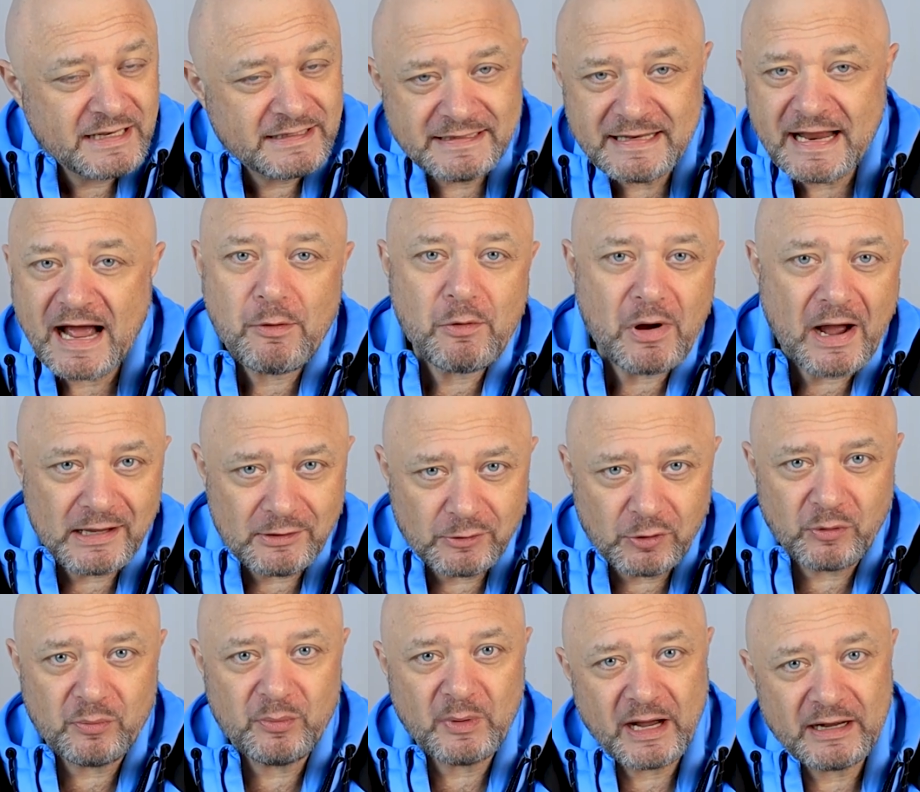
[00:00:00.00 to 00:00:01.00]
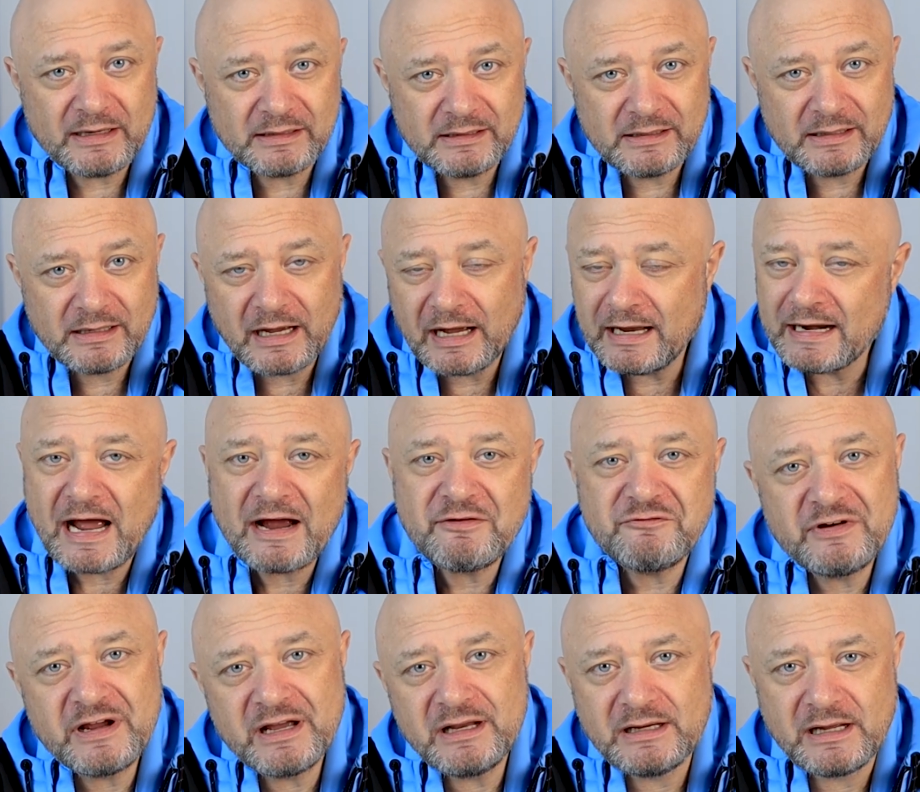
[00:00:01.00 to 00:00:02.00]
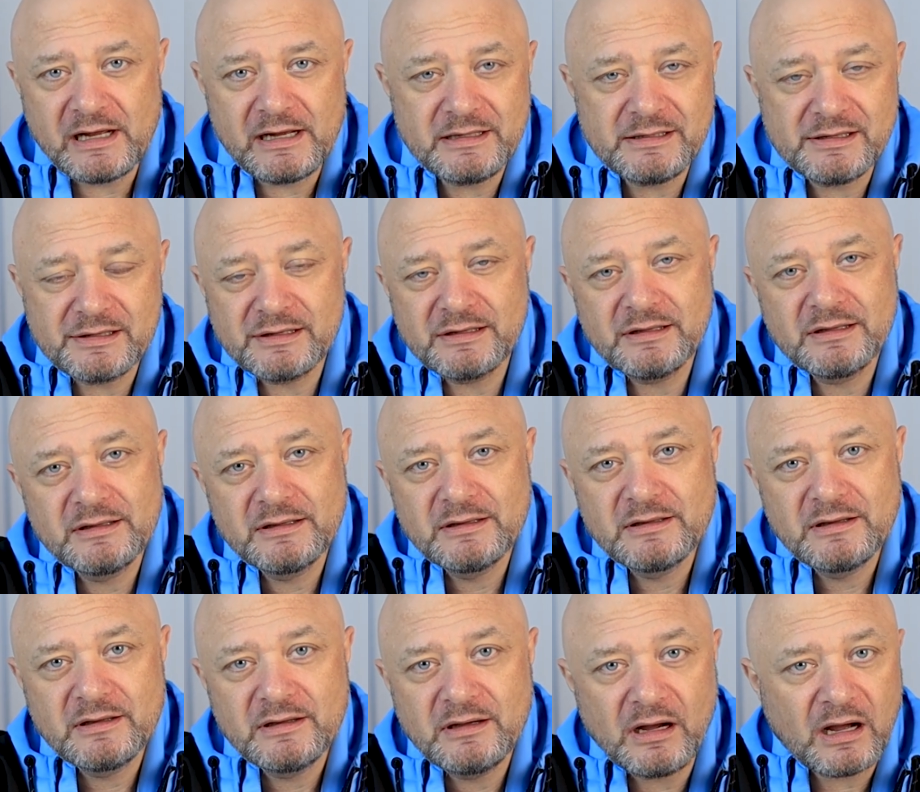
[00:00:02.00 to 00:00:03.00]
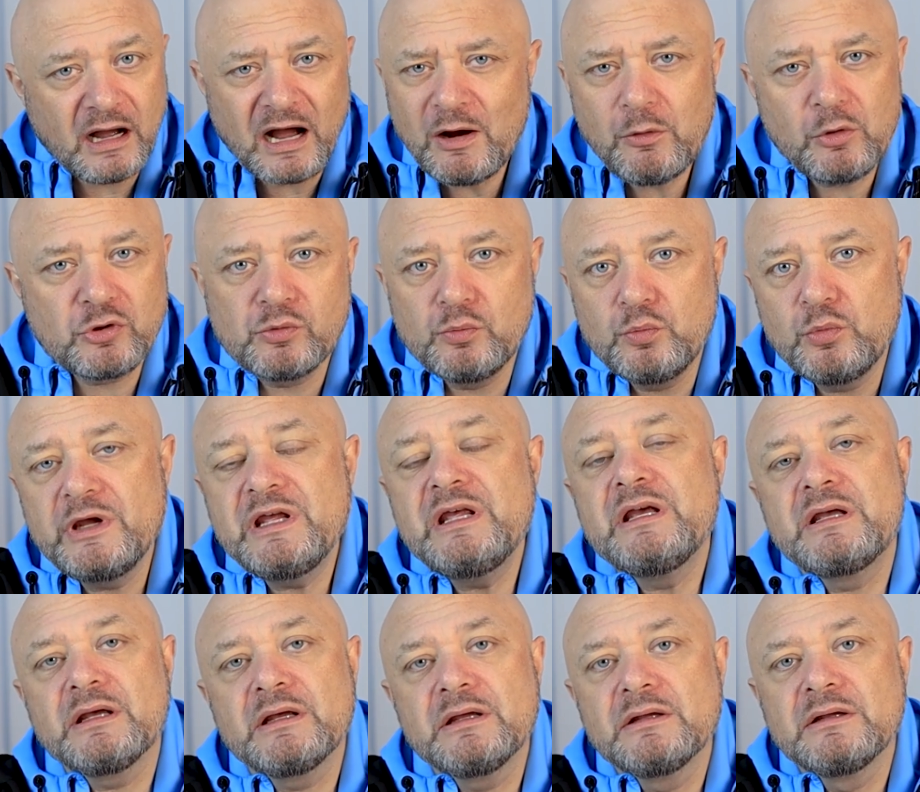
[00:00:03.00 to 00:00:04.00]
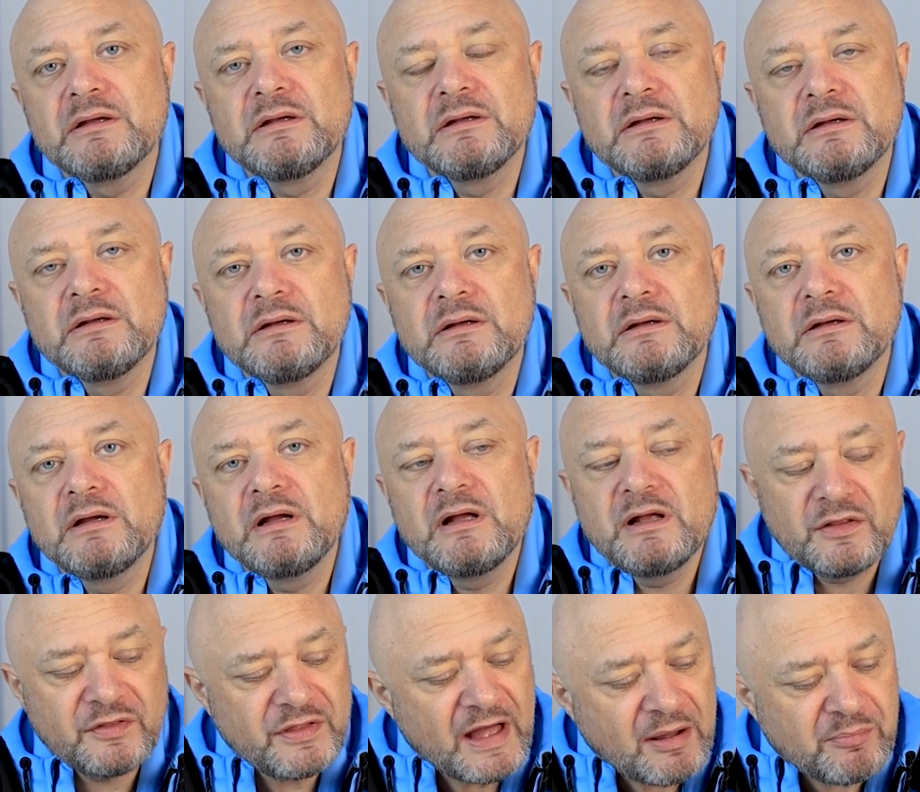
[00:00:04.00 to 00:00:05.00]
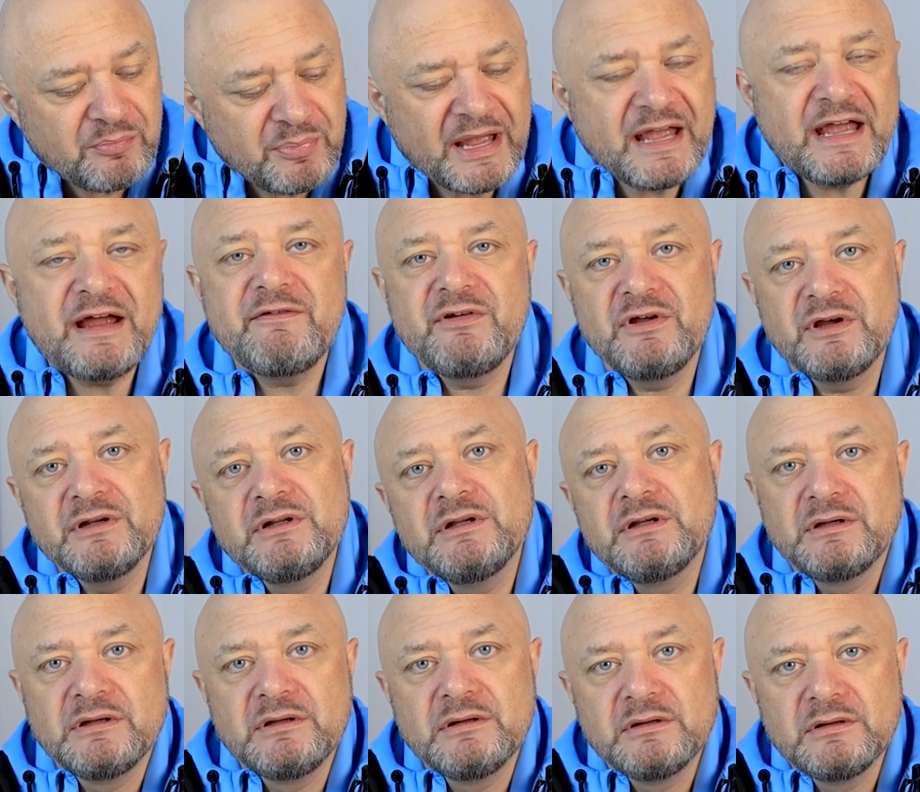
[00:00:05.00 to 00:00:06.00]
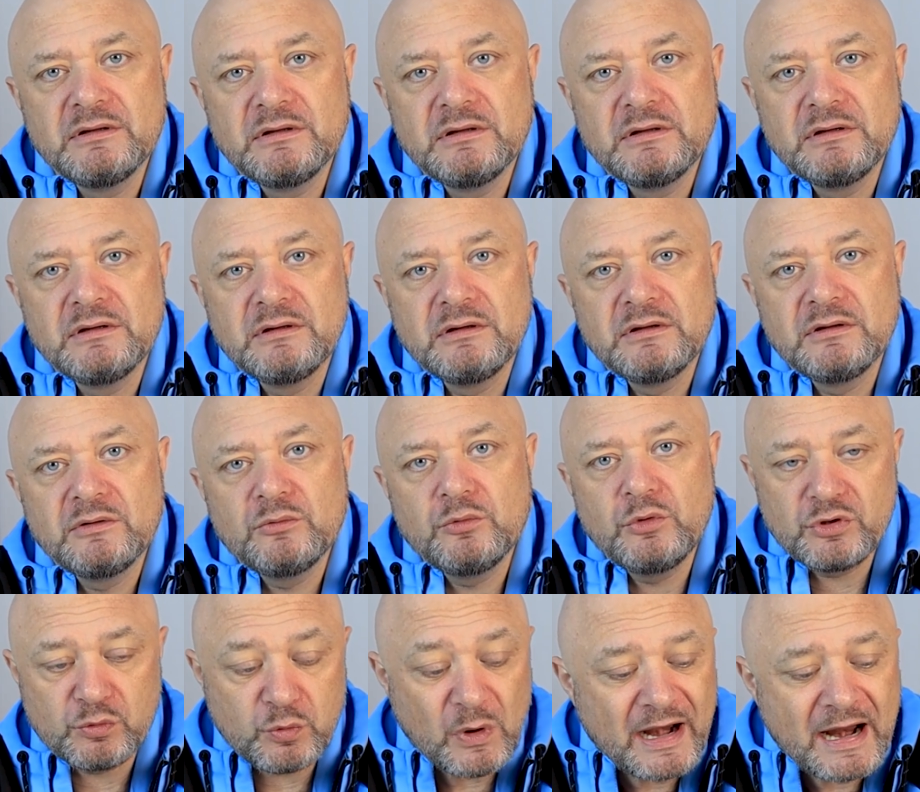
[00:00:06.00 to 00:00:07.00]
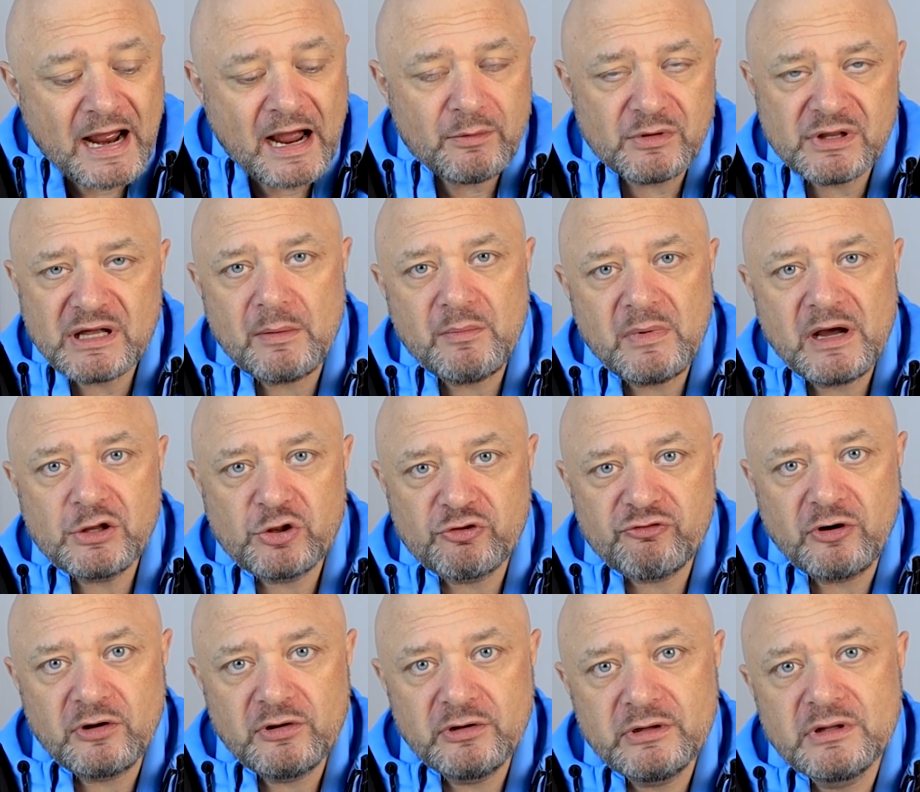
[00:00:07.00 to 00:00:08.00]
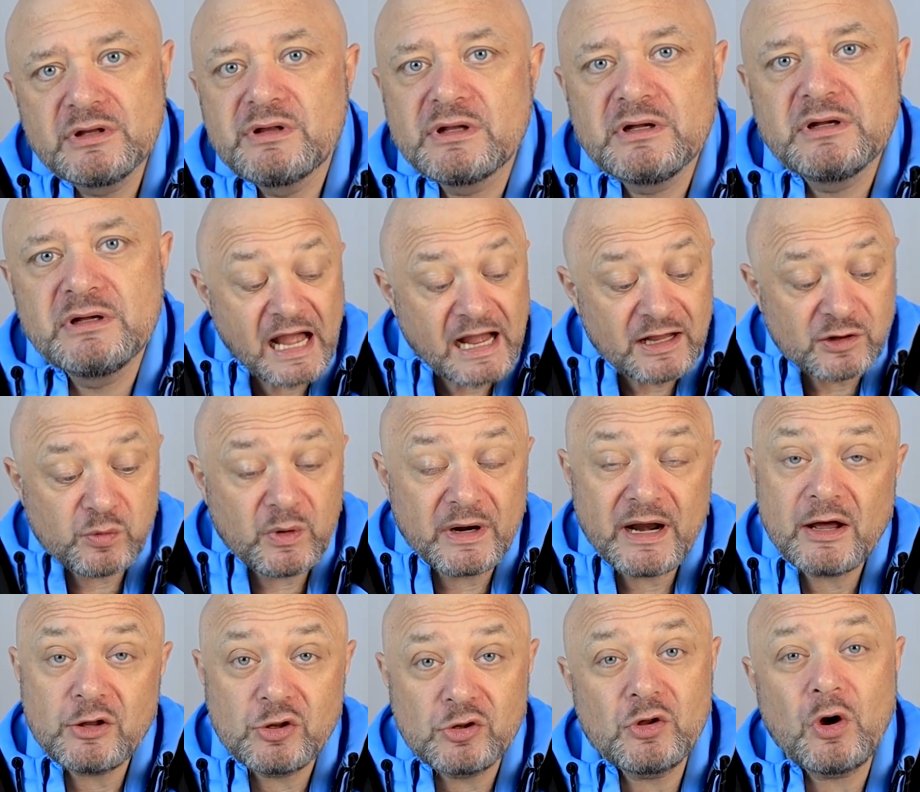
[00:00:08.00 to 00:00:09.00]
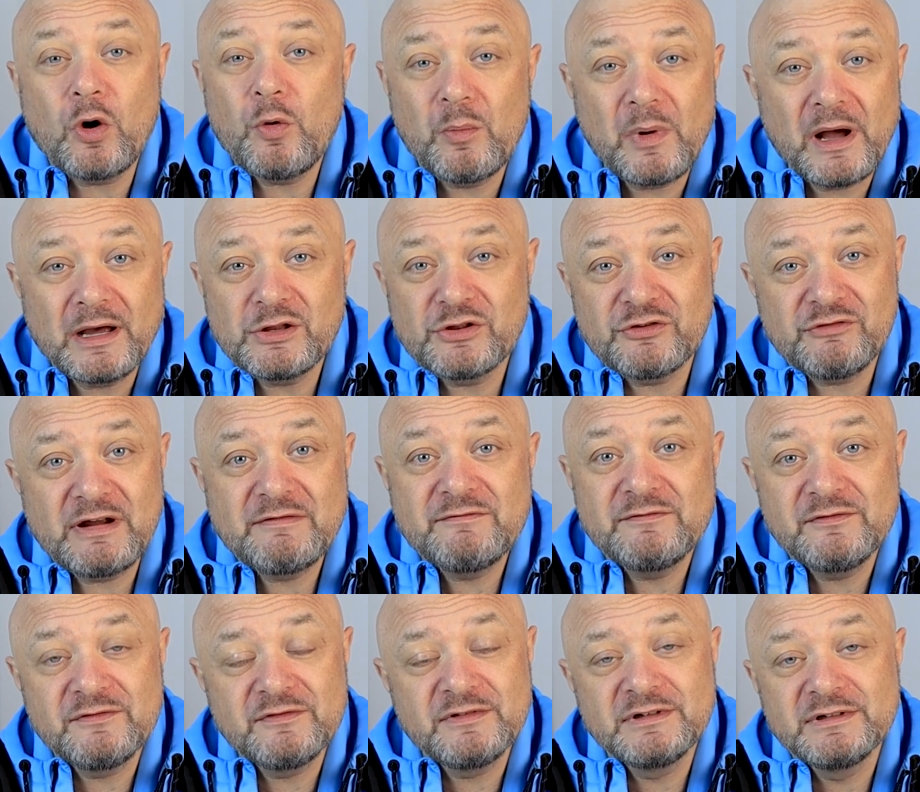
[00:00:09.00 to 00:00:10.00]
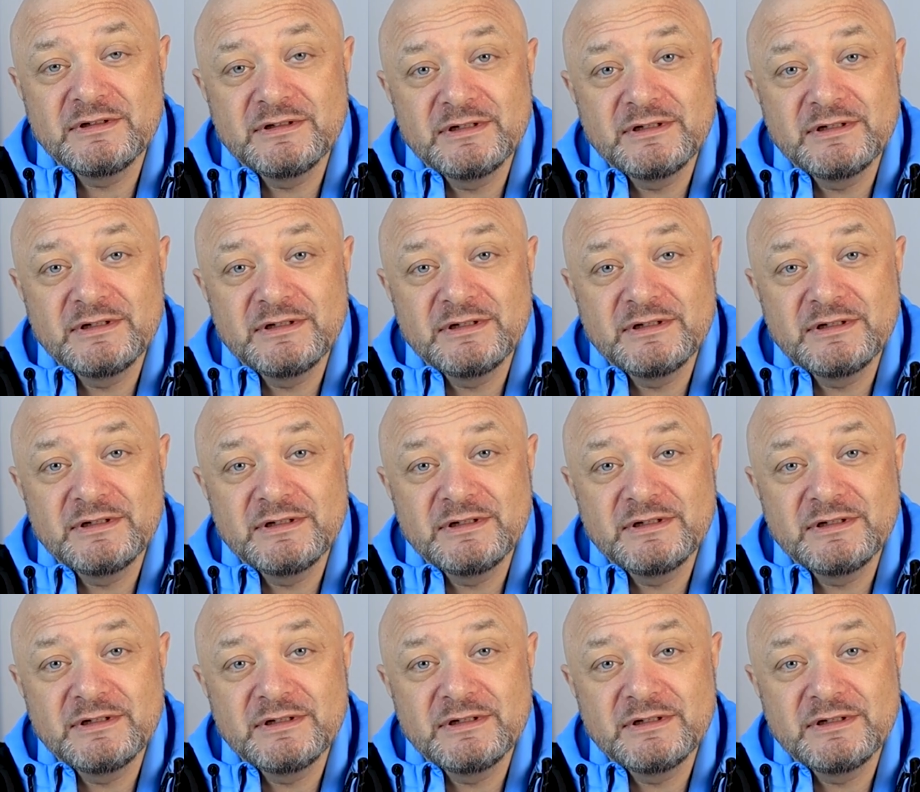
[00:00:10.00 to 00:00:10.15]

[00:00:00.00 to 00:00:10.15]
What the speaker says: I look back and I realise I wasn't weak. That period was when I was at my strongest. That's when I showed my strength.